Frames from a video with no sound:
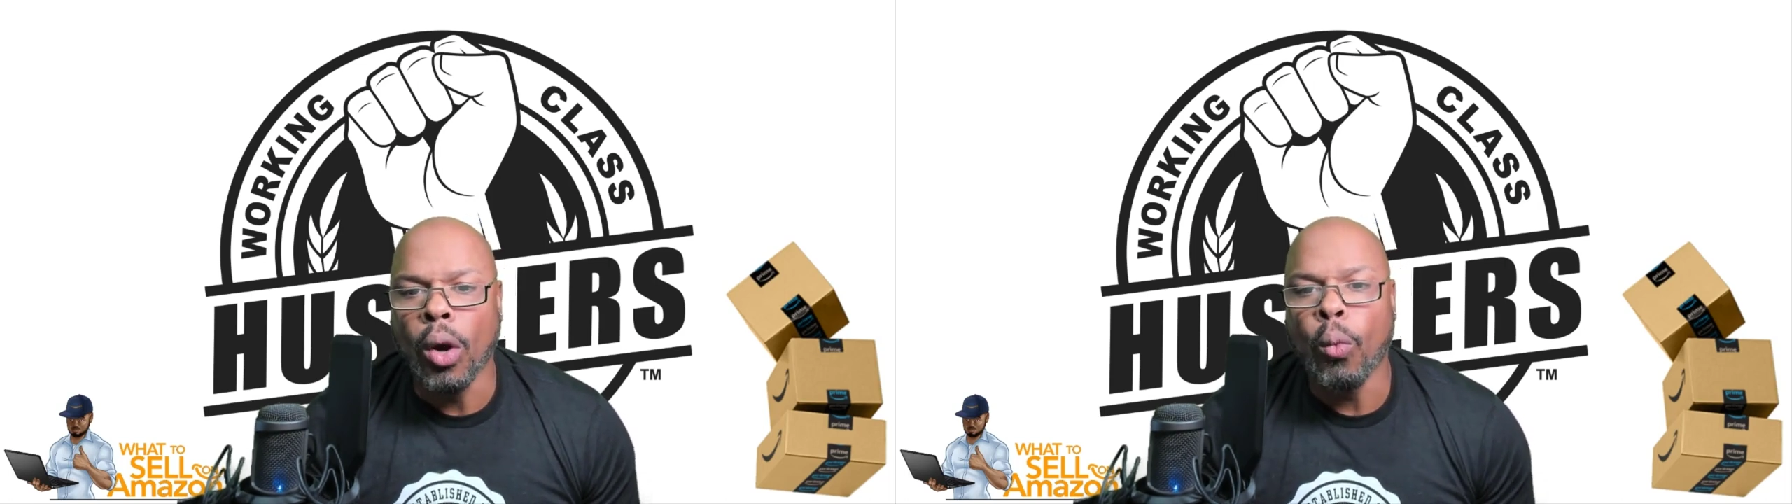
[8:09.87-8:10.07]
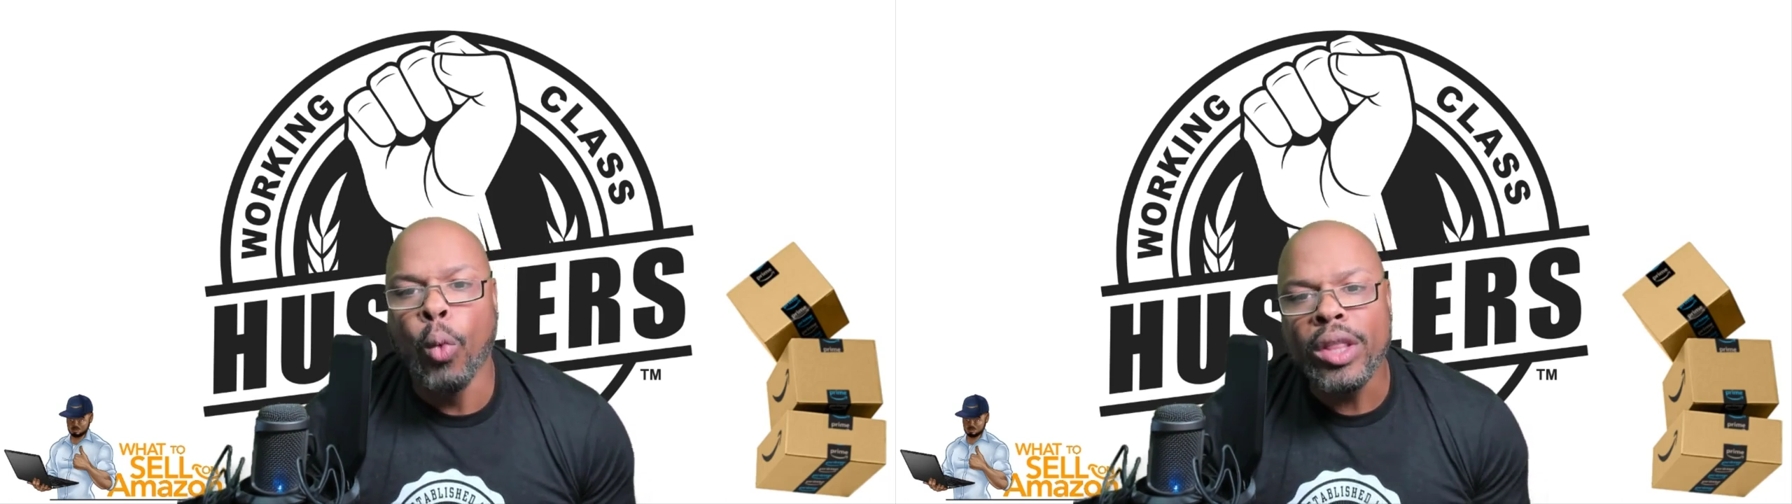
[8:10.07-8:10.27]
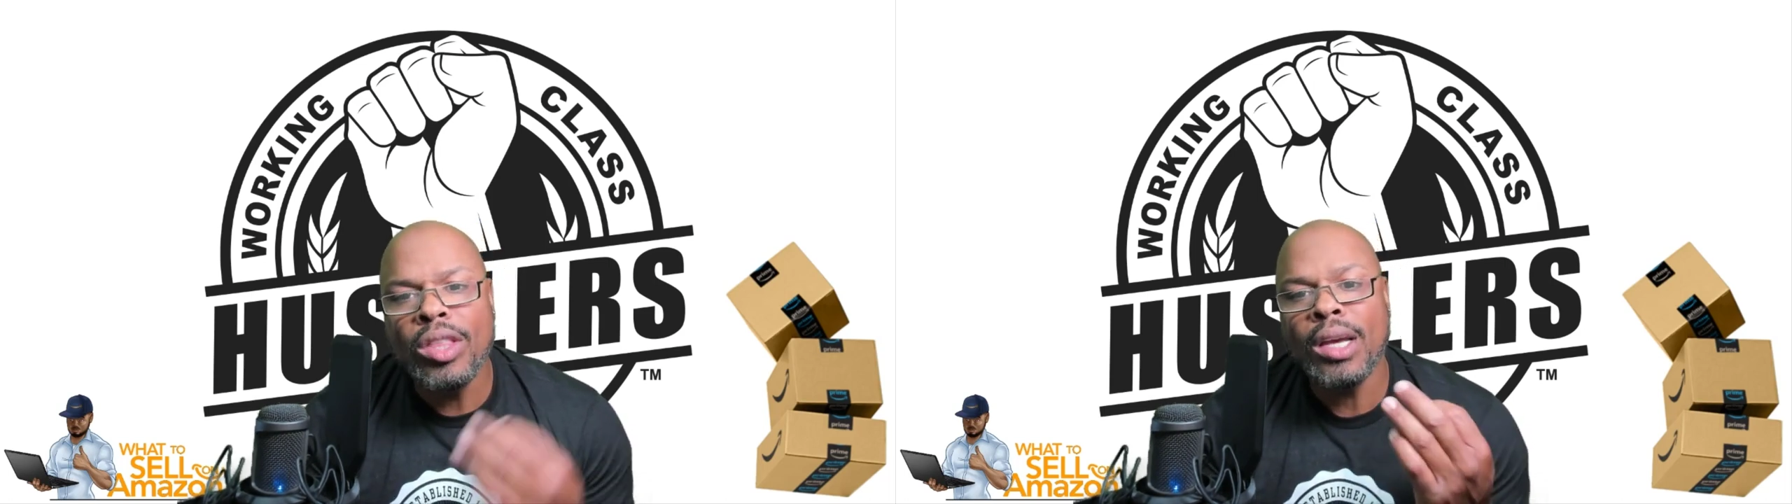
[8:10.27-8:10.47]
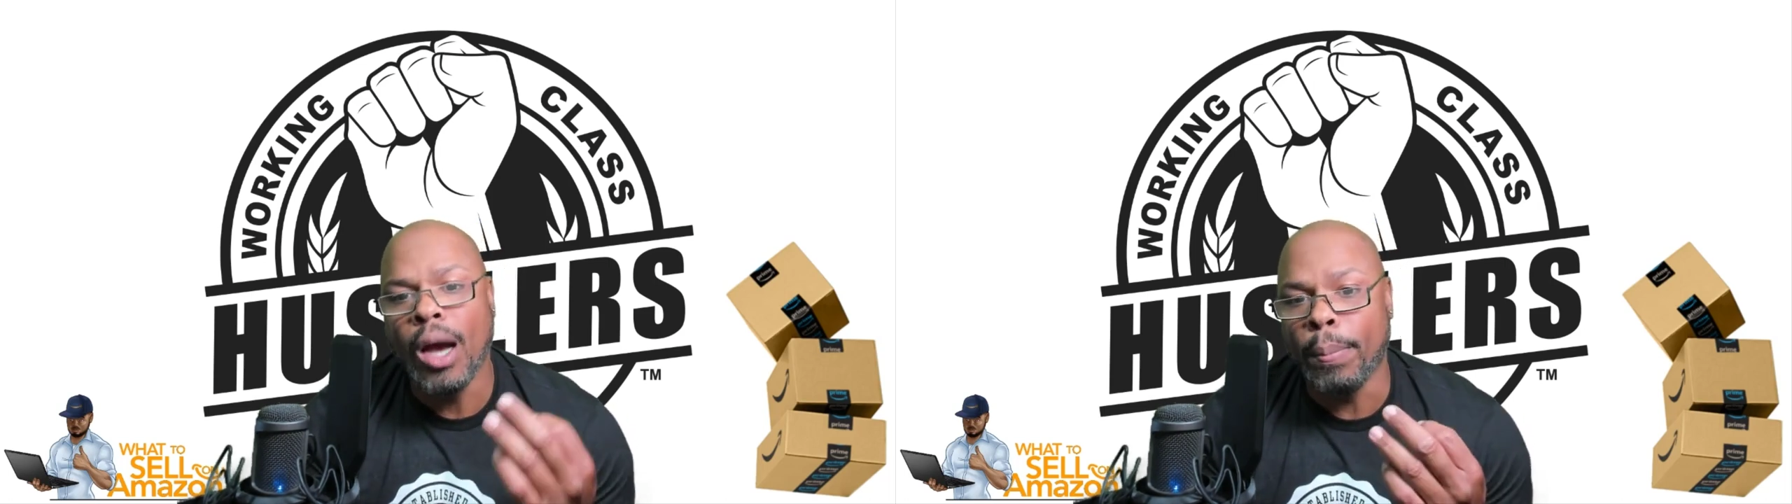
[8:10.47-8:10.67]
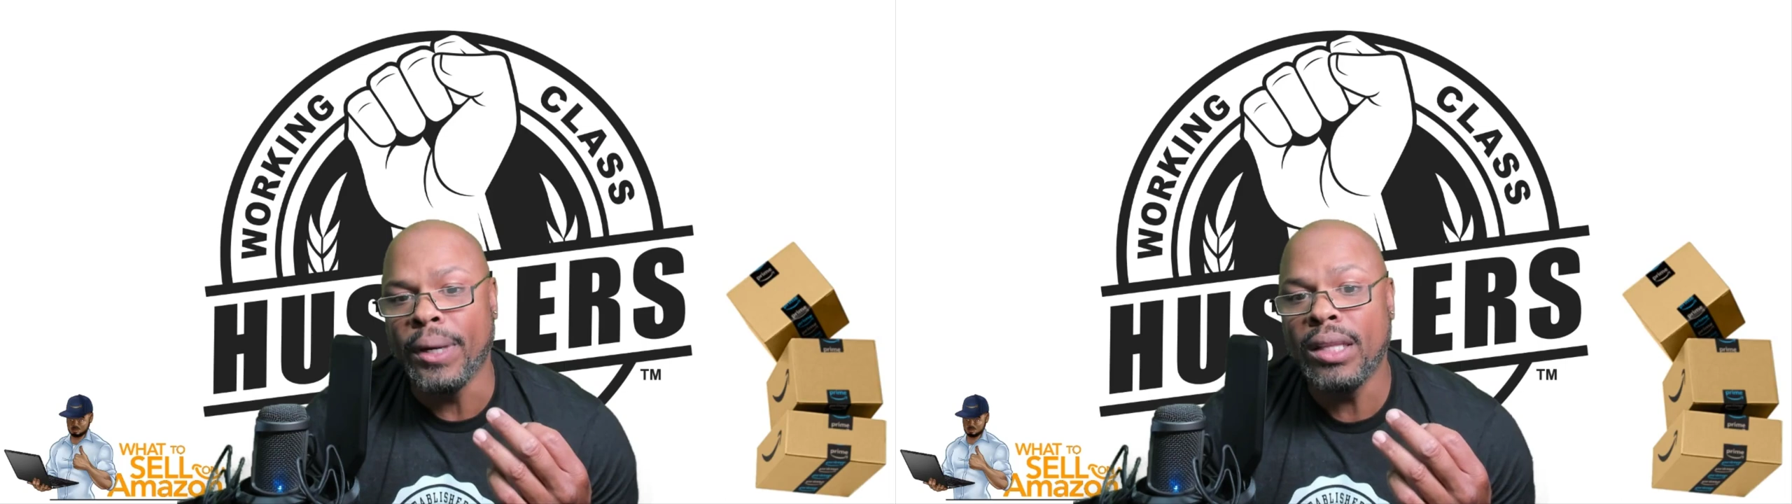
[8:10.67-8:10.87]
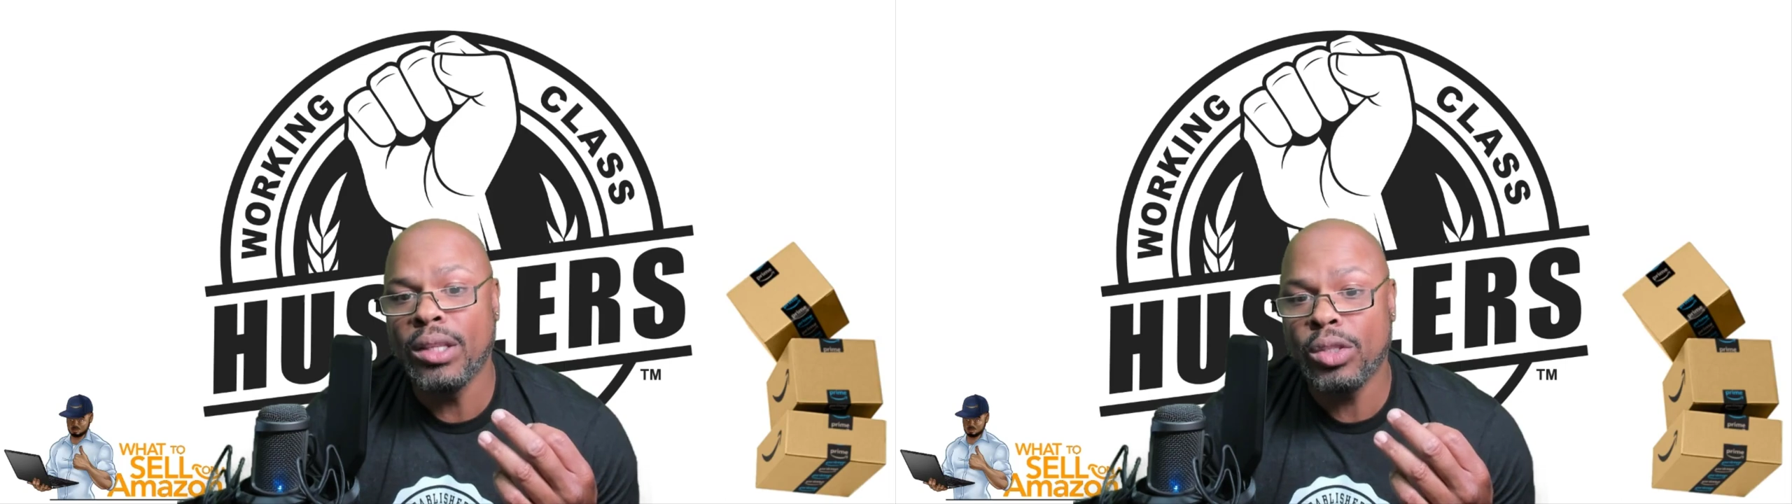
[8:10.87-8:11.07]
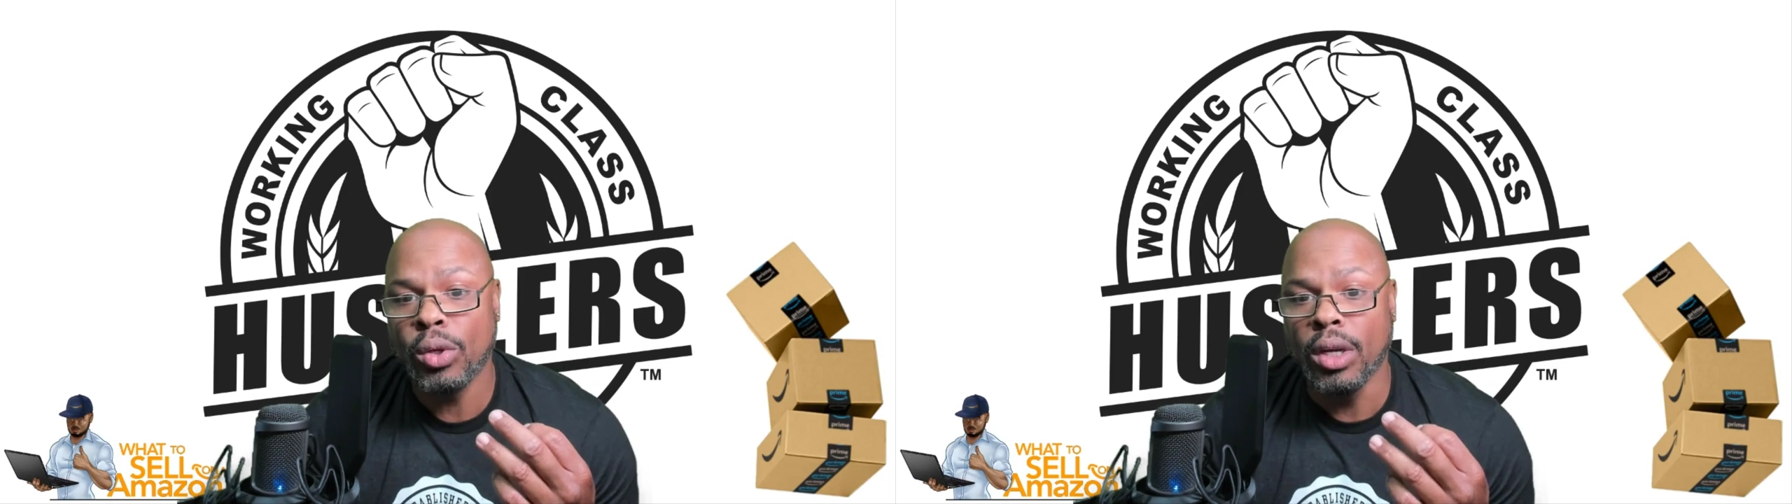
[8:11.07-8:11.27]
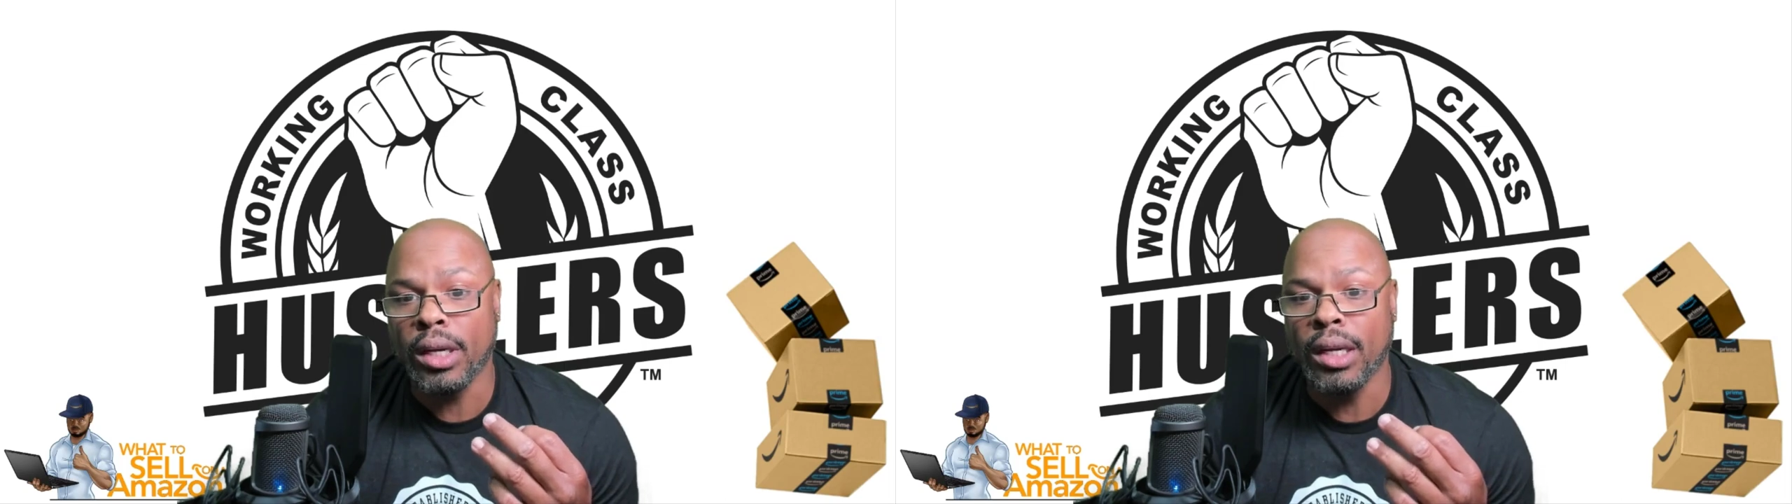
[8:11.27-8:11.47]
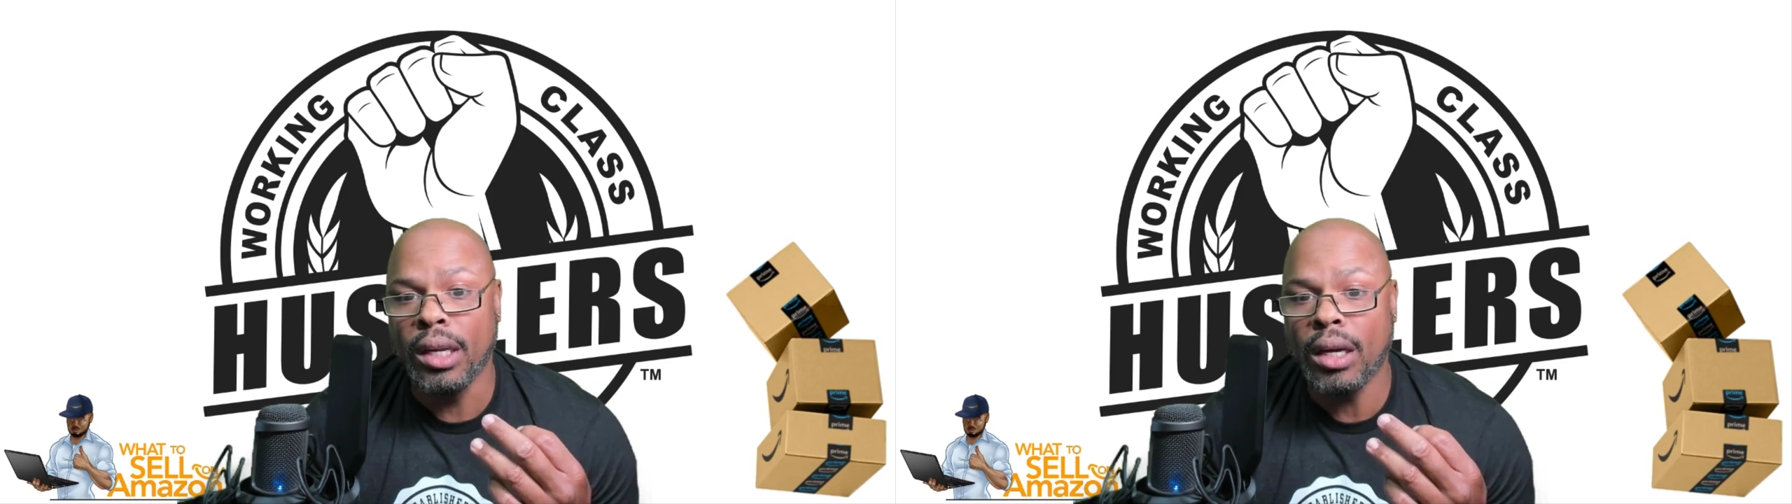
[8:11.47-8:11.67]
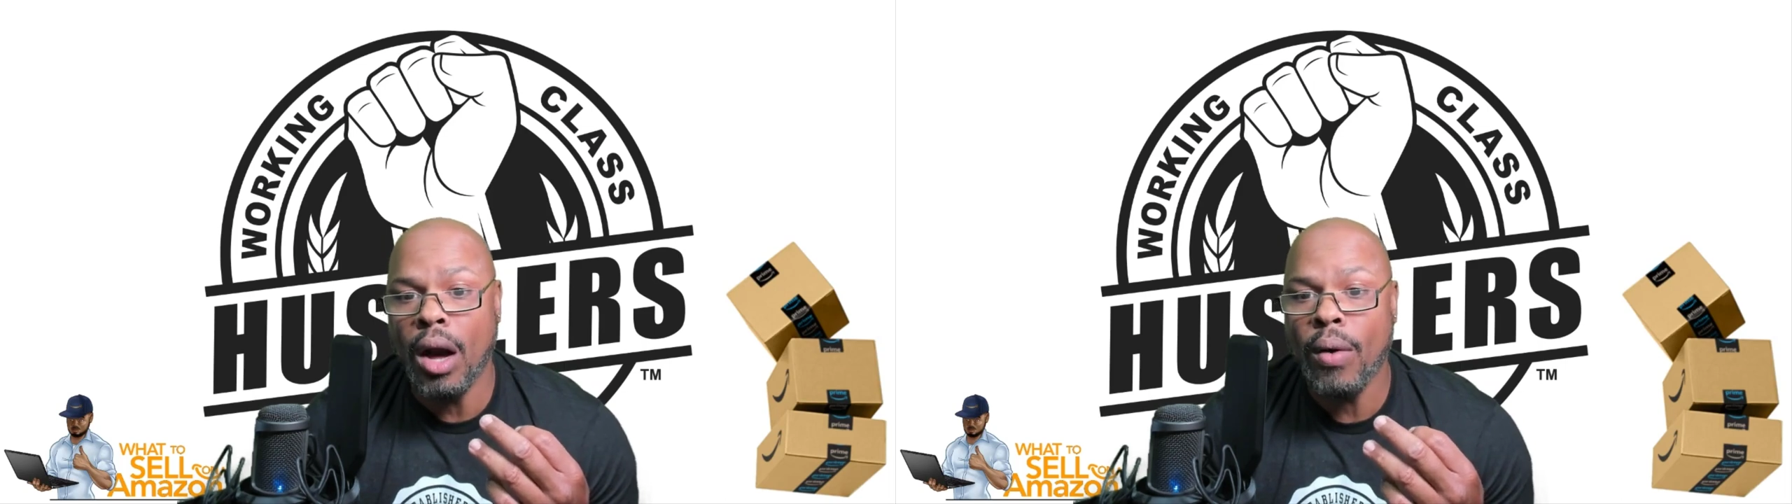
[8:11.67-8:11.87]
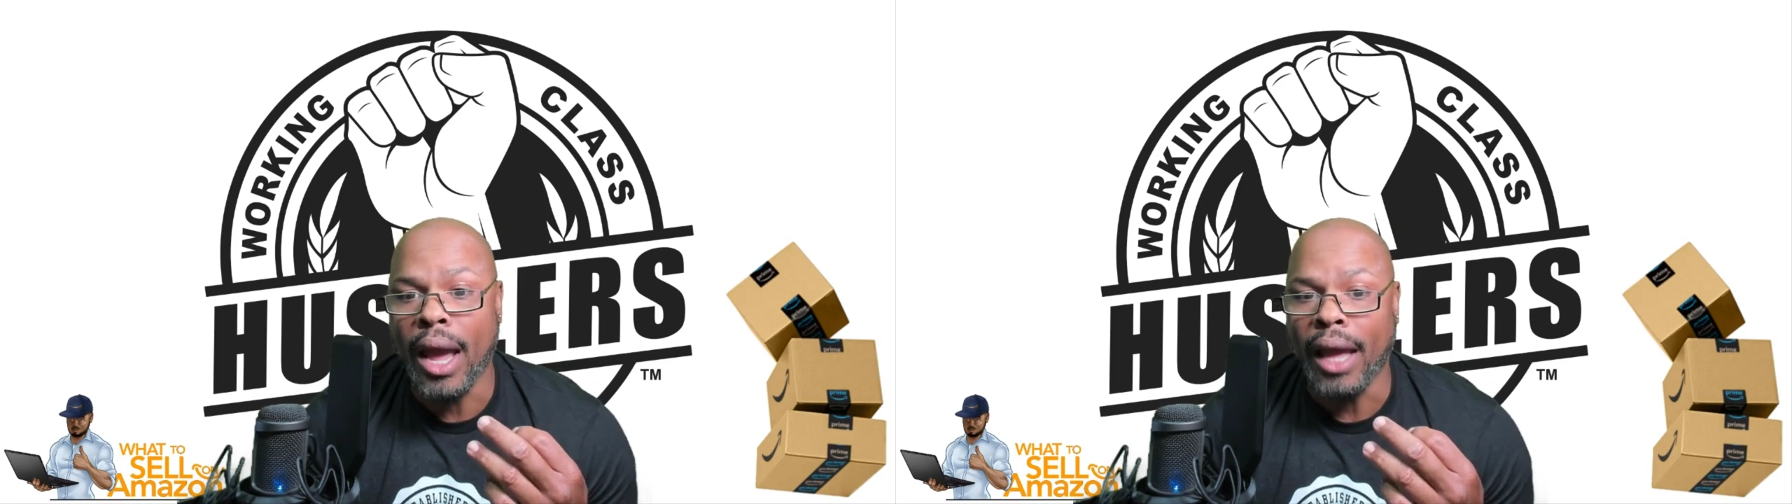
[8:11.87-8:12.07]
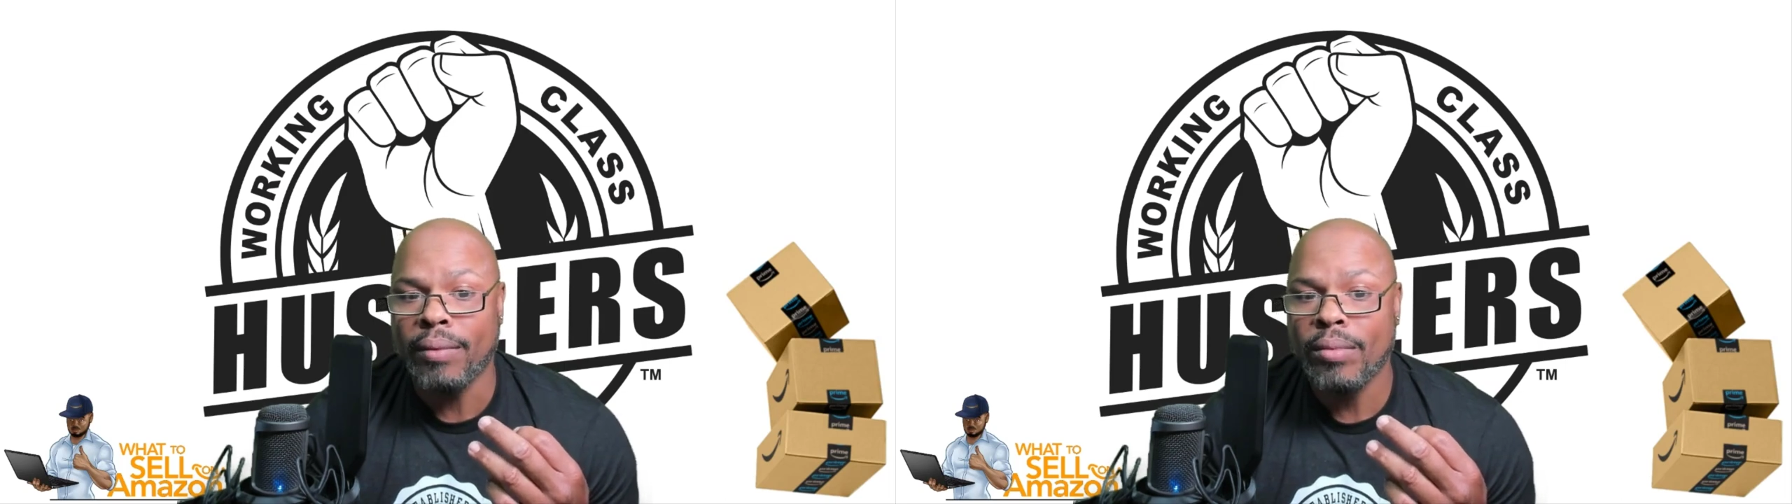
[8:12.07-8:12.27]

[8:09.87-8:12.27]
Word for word: with the company that you're looking to go at.